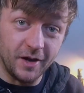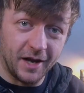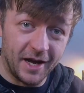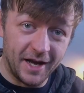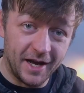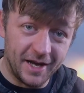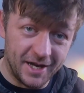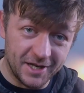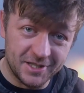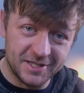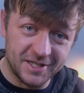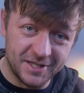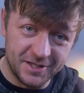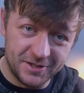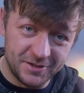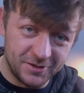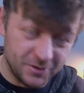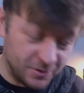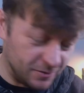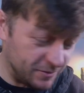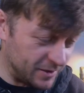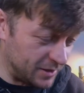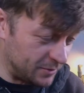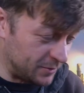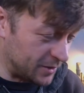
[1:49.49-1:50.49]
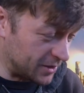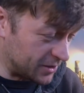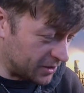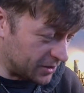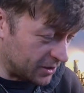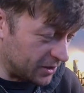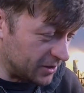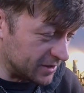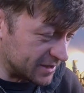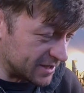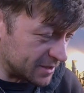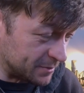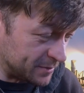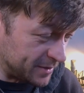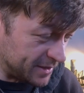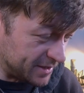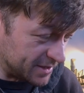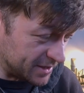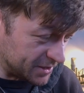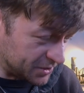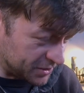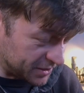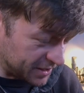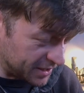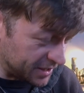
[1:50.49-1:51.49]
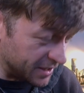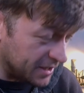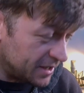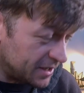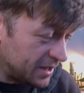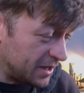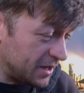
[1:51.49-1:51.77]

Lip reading: I actually don't really want to call this a piece of shit